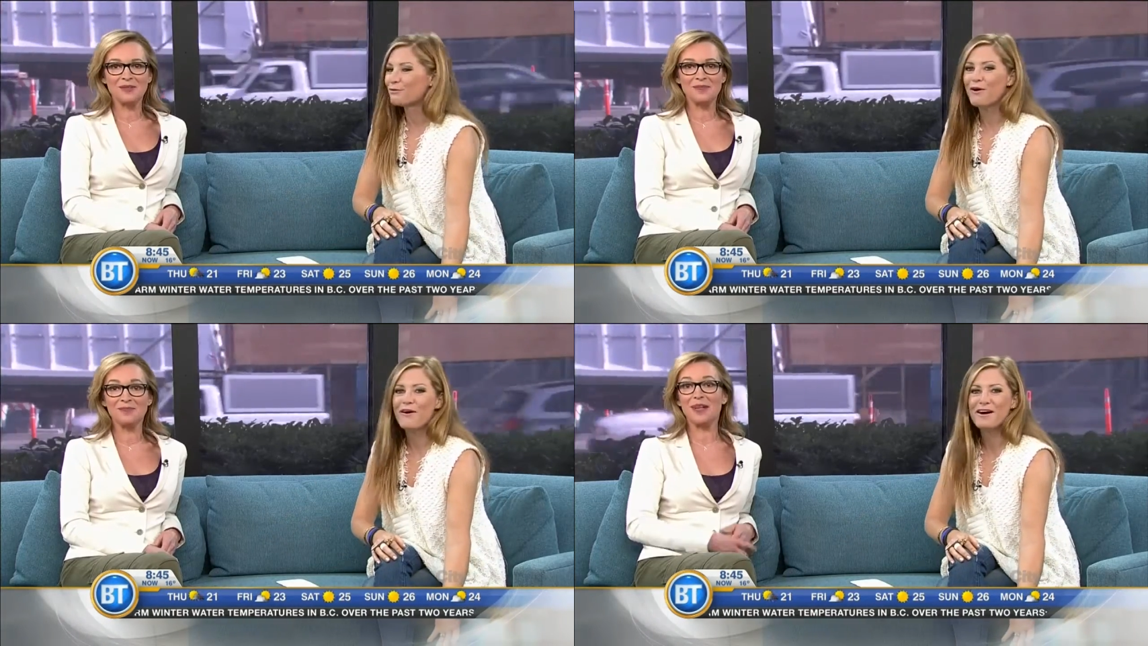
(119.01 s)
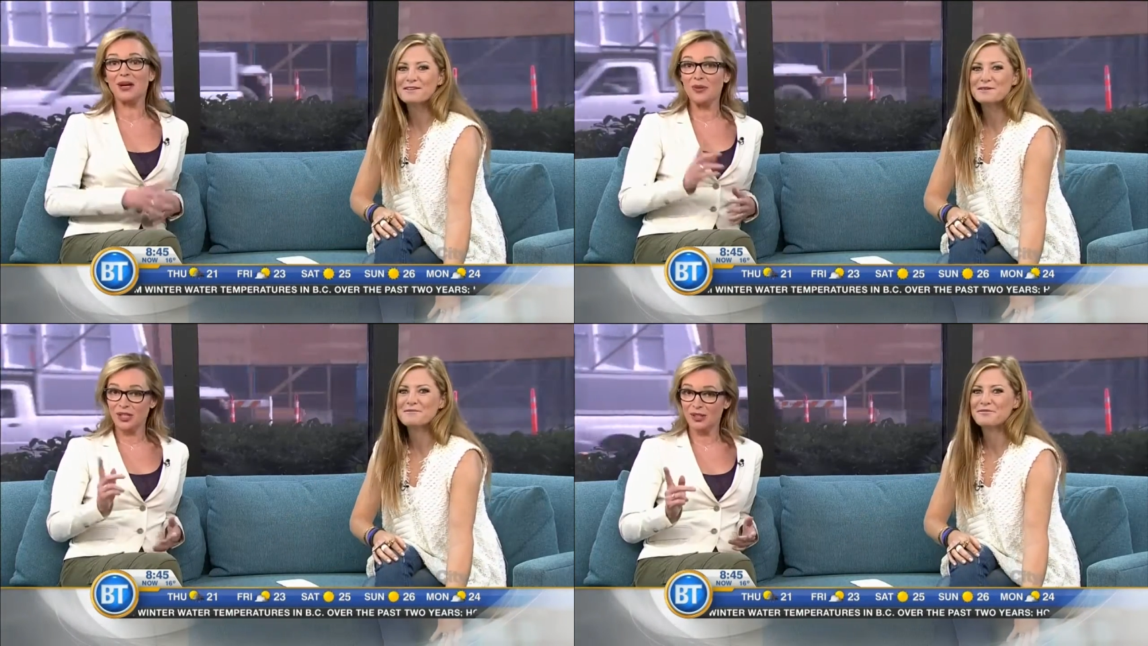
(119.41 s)
Speaker 1: Throw
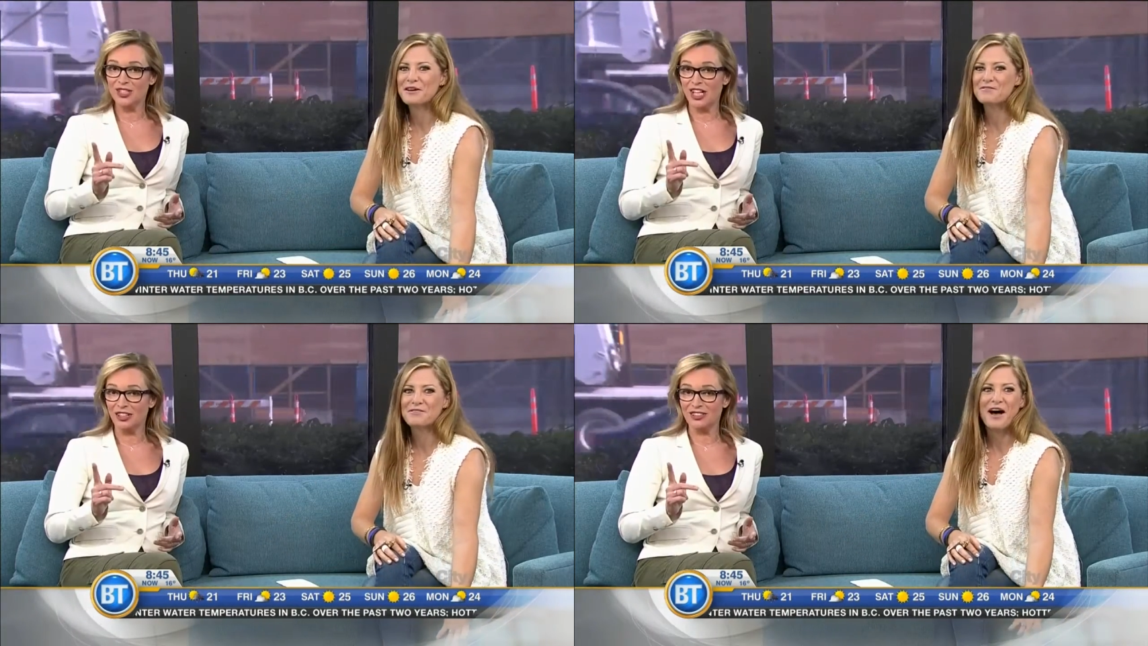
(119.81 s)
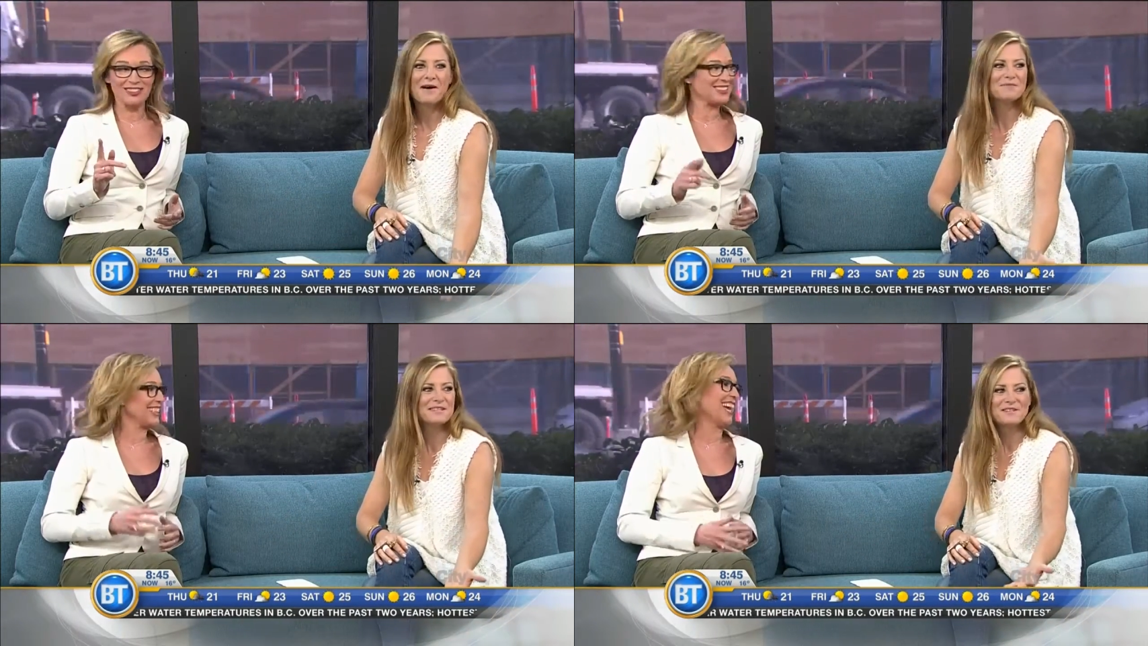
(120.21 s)
on some flip
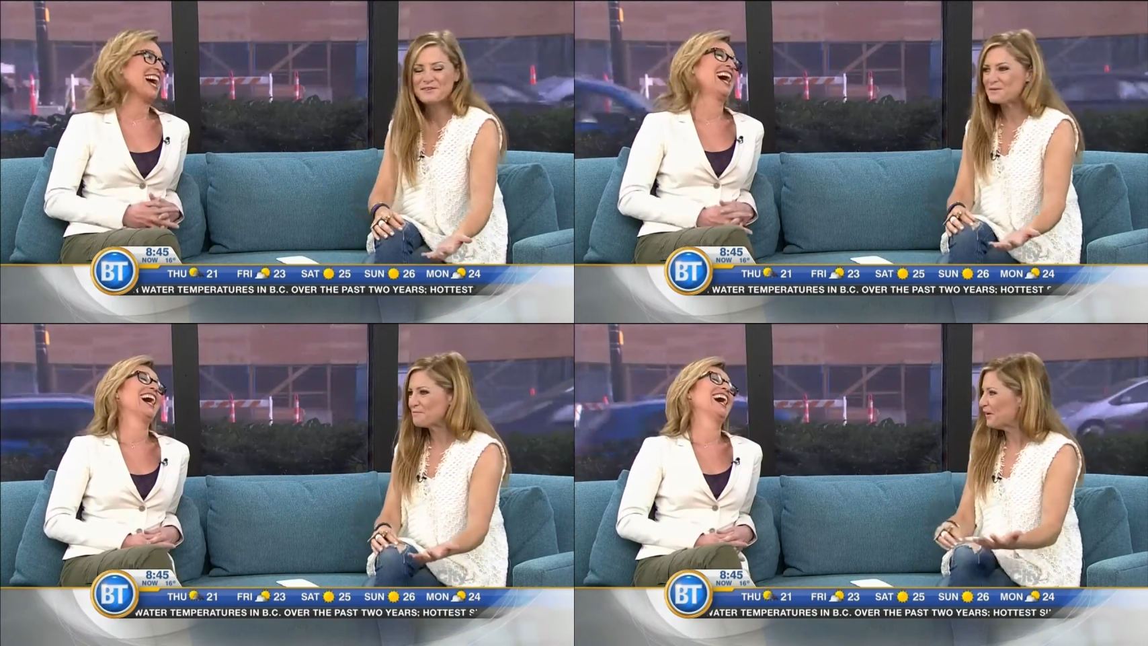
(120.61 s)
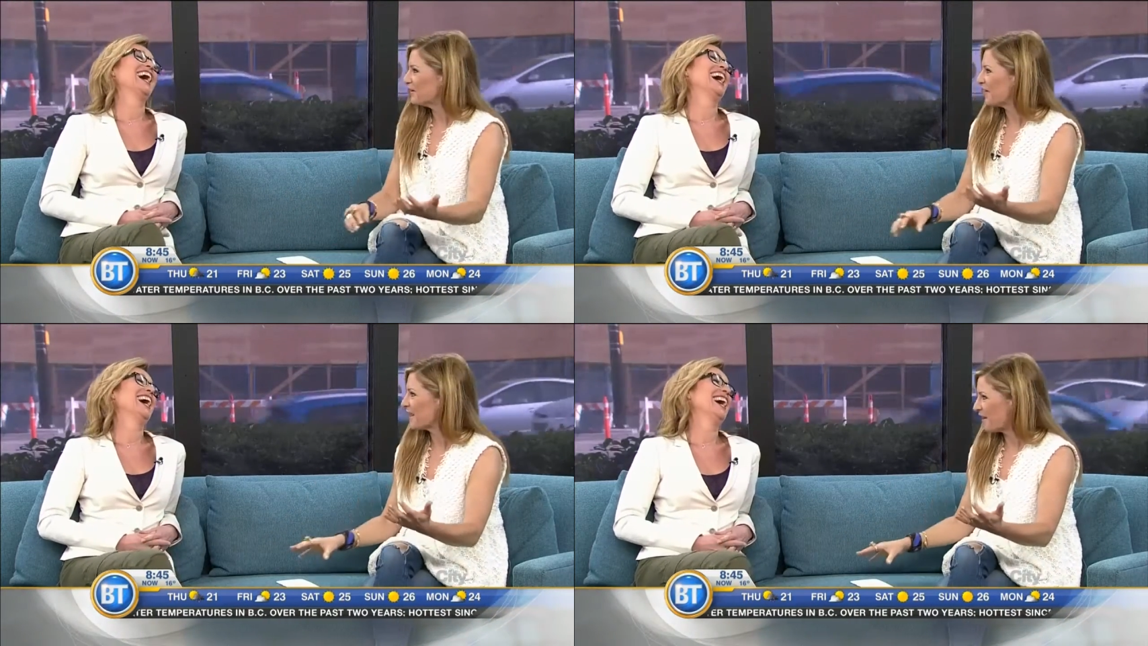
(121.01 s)
flops and you can
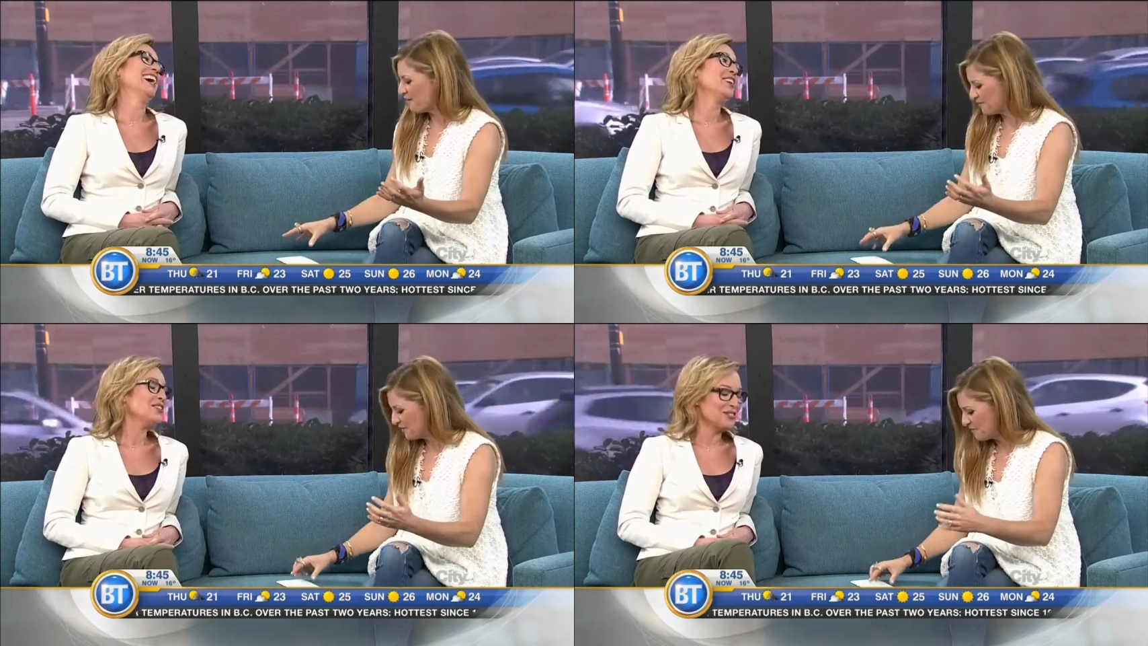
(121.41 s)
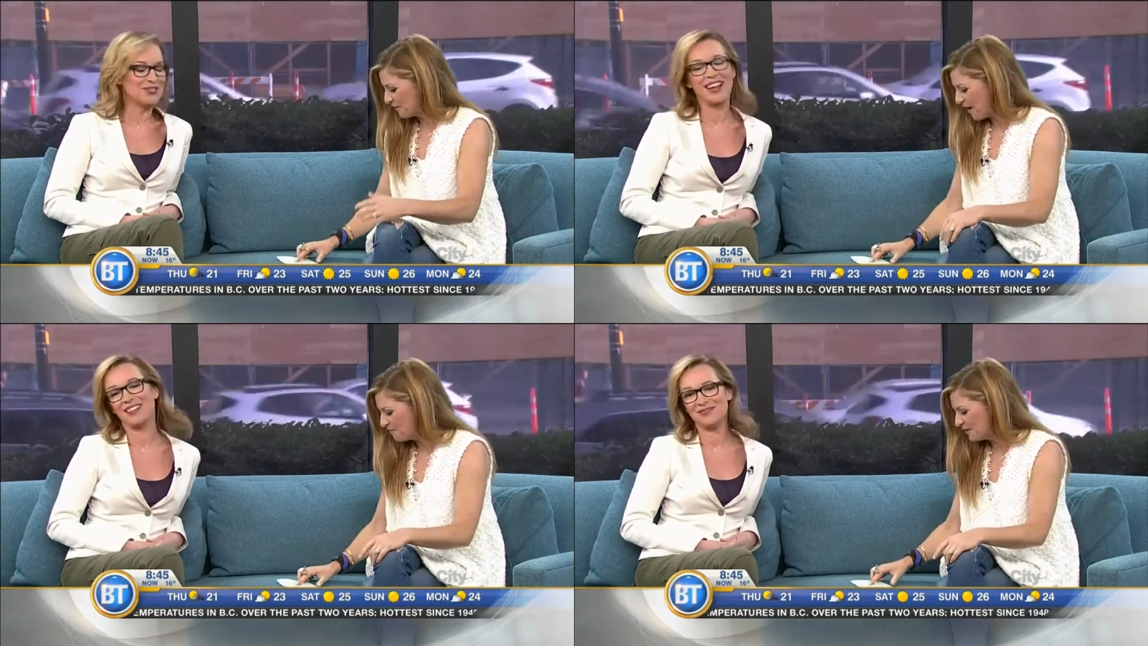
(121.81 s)
pull that off, no
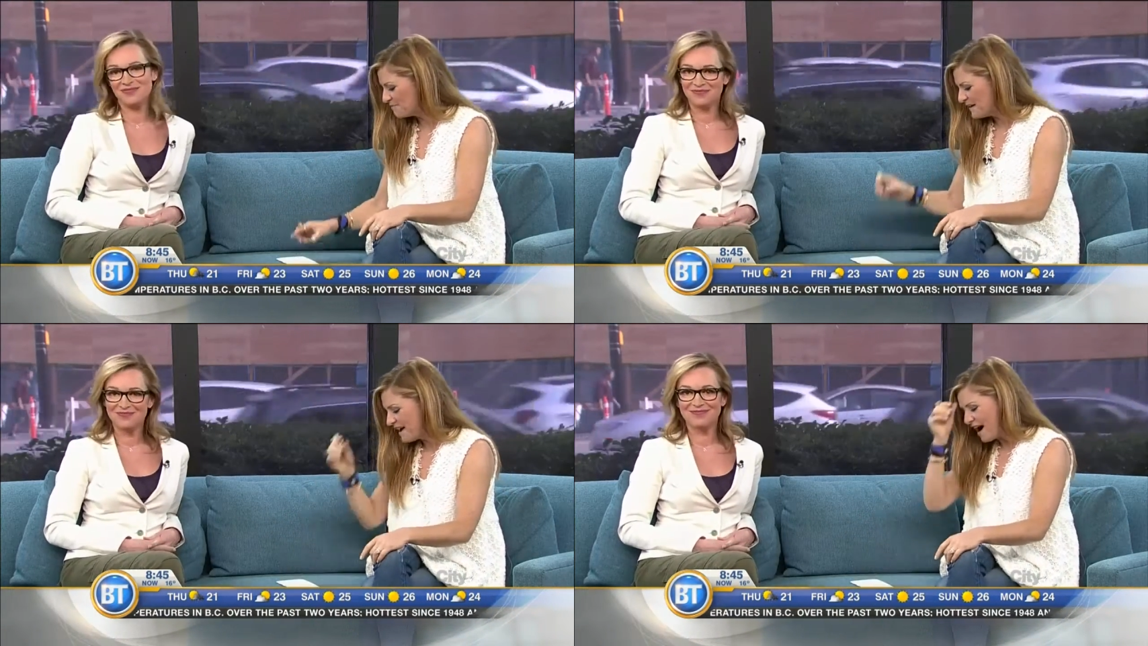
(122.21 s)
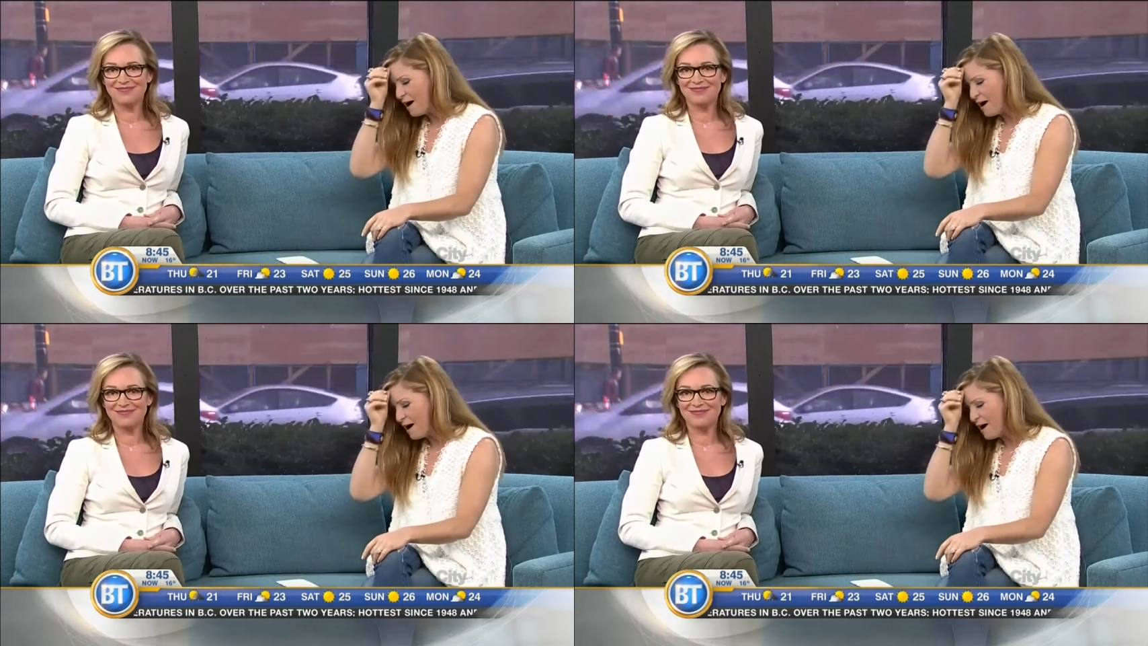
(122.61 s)
problem. Right. Uh,